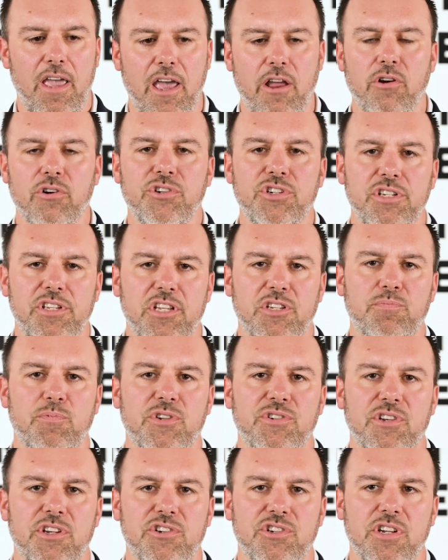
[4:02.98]
energy
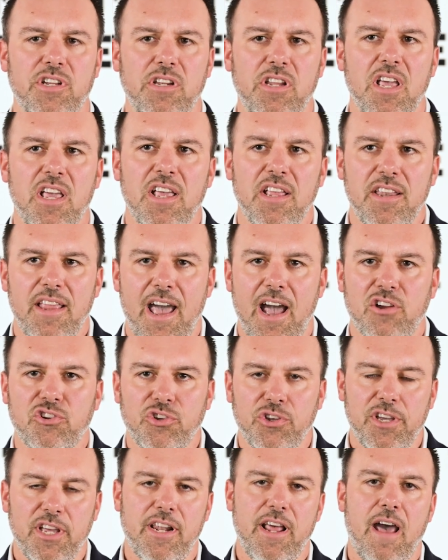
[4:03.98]
disposition to
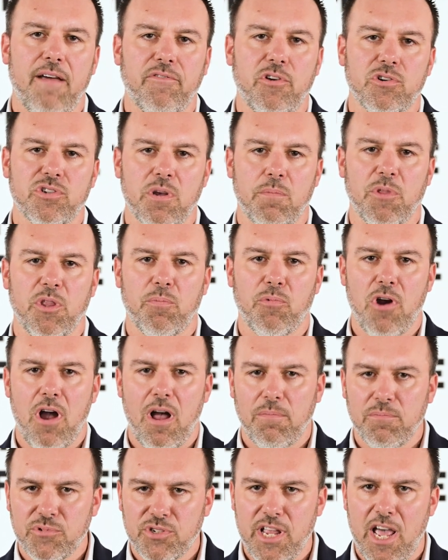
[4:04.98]
actually get after some of the
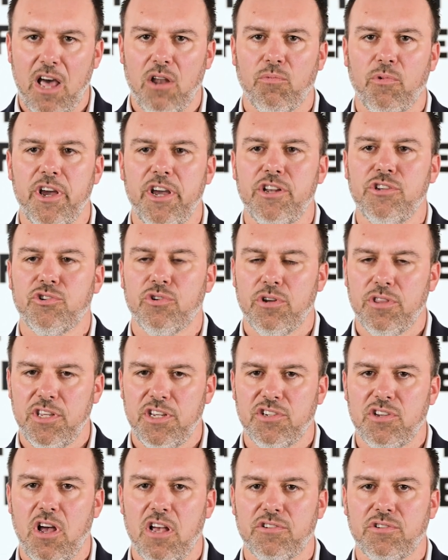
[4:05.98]
problems downrange or in
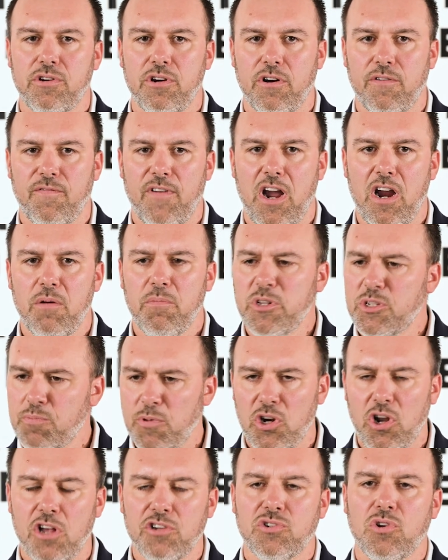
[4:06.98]
these austere environments,
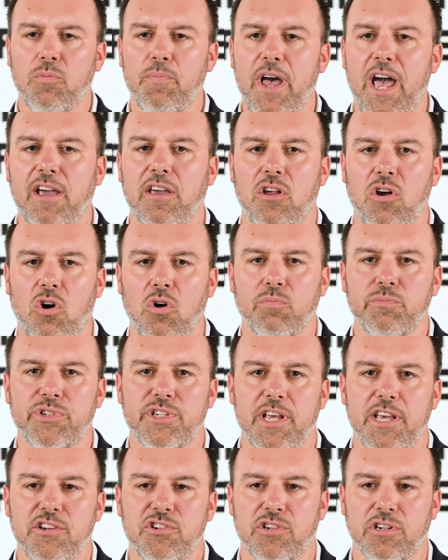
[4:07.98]
but also back at home
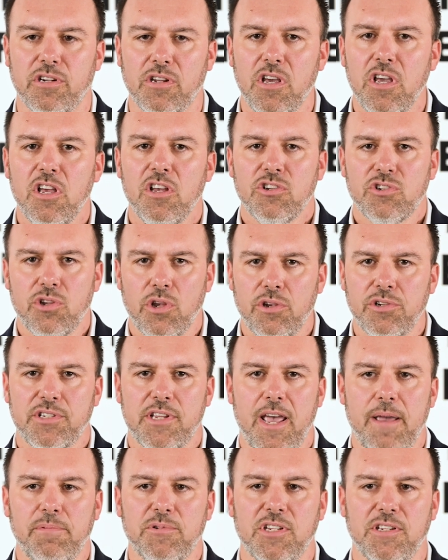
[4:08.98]
station? So those
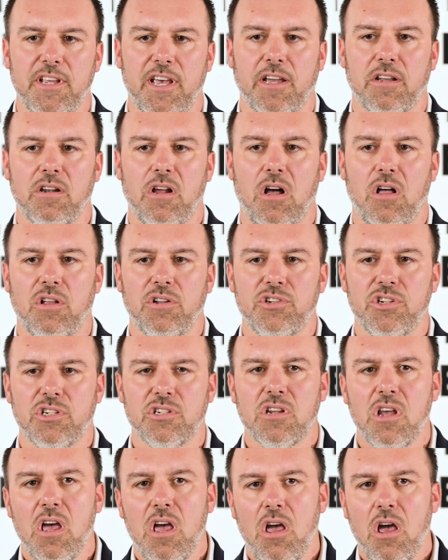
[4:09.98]
types of
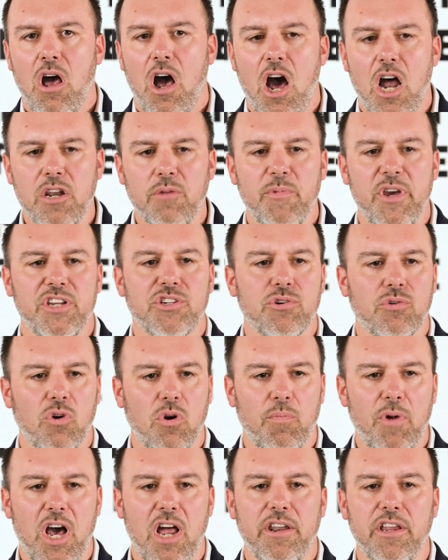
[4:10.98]
technologies. Automation
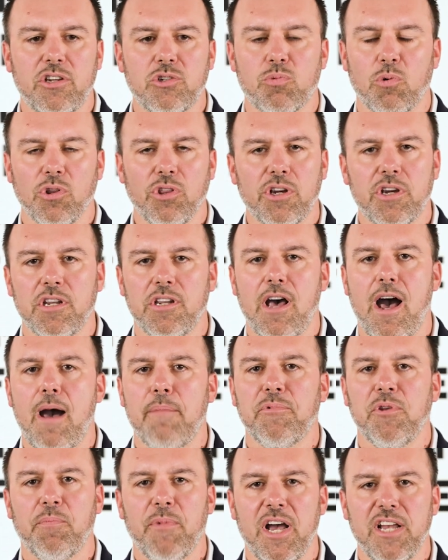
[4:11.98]
robotics, we're looking to
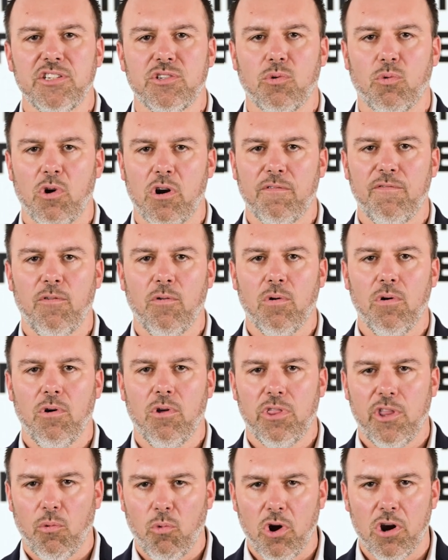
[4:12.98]
optimize
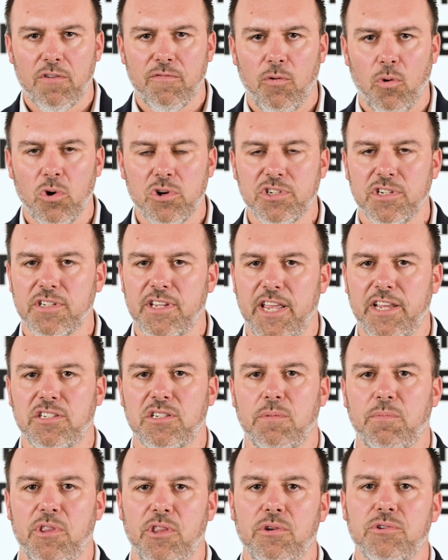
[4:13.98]
the workforce and take
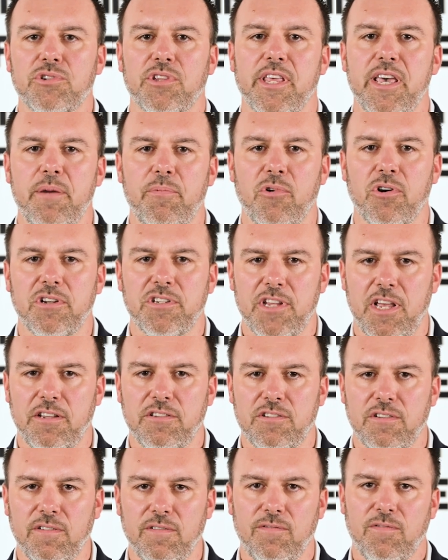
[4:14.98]
some of those
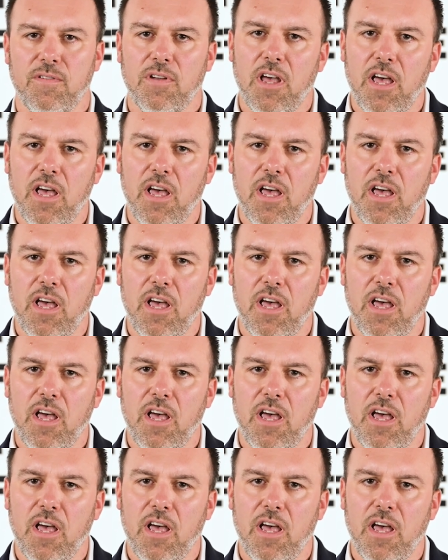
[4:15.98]
labor-intensive